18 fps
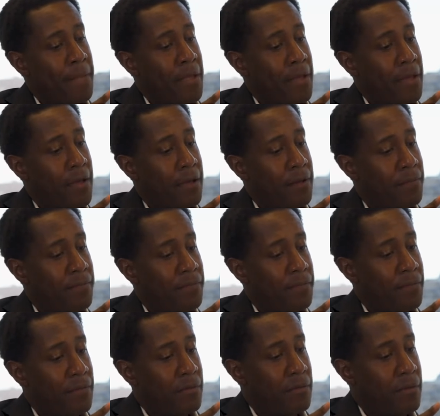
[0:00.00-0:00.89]
um,
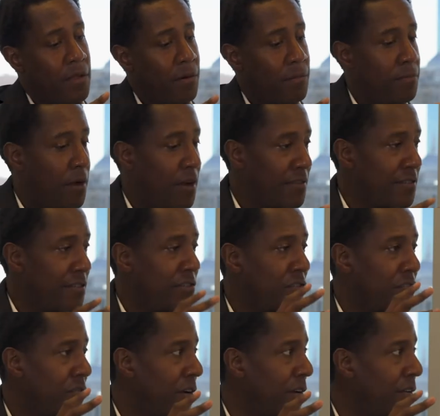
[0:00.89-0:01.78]
you know, Boston's
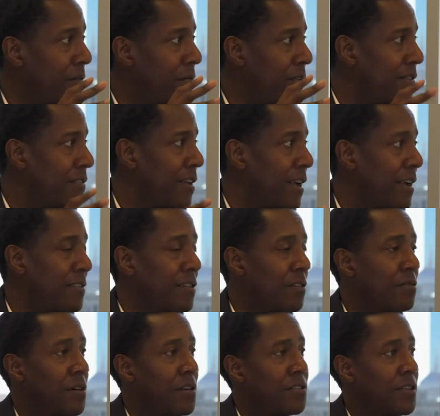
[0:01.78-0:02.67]
struggling with this housing
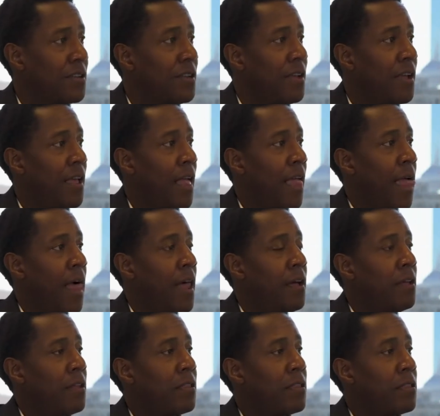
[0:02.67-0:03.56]
question,
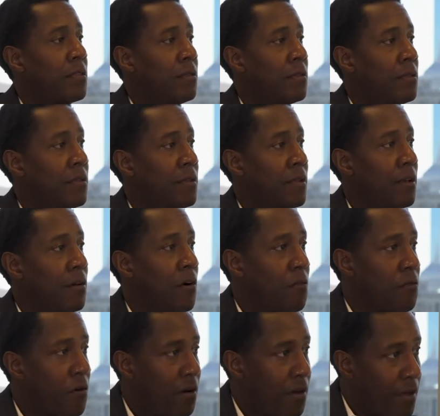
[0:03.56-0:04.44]

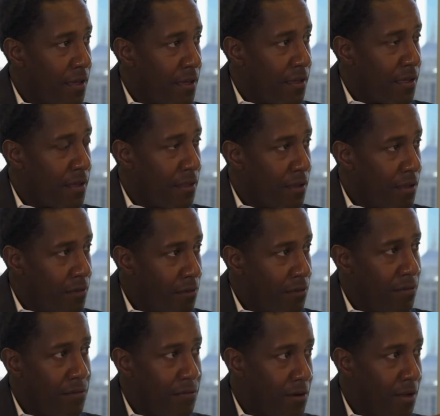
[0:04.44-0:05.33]
over a
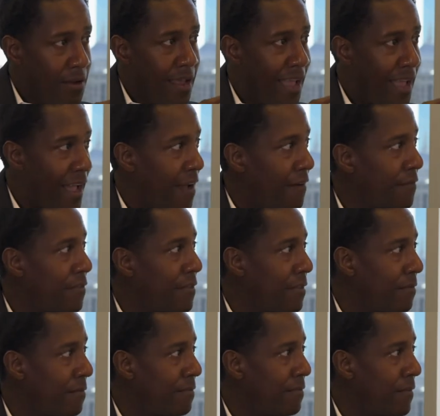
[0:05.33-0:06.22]
little around half
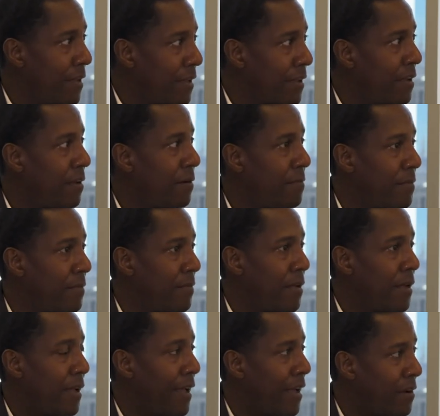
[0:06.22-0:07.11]
the income,
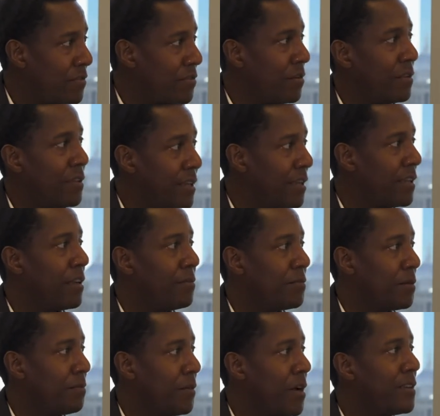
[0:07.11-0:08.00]
uh, household
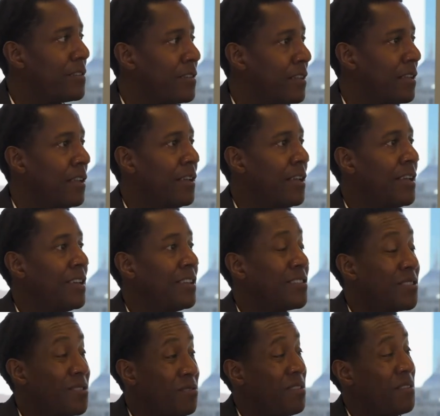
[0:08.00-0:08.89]
incomes in Boston
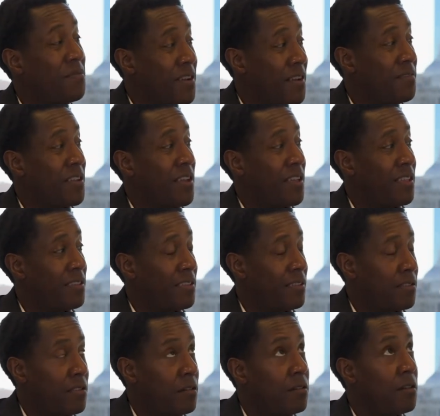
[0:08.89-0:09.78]
is $35,000
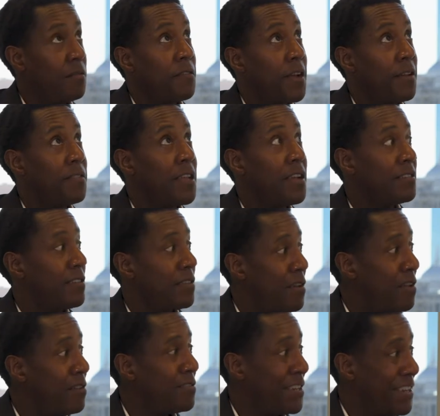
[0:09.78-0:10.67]

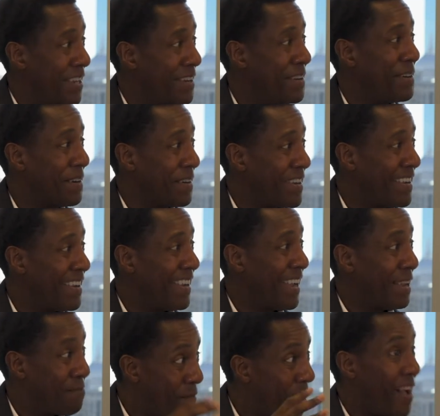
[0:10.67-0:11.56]
$35, a year mm
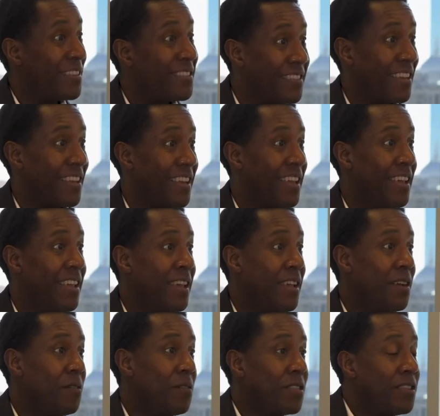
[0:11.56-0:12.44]
-hmm. in mm-hmm. Boston mm
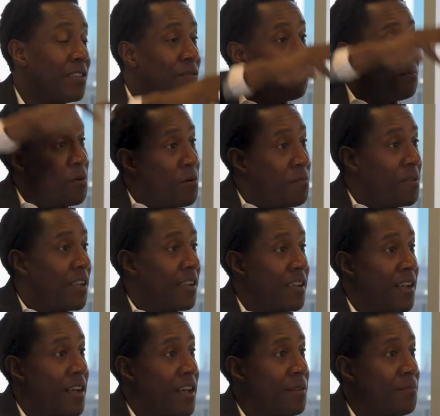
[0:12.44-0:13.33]
-hmm. with this booming
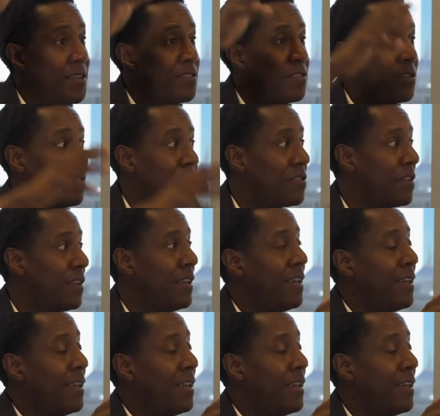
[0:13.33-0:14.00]
economy. So there's a,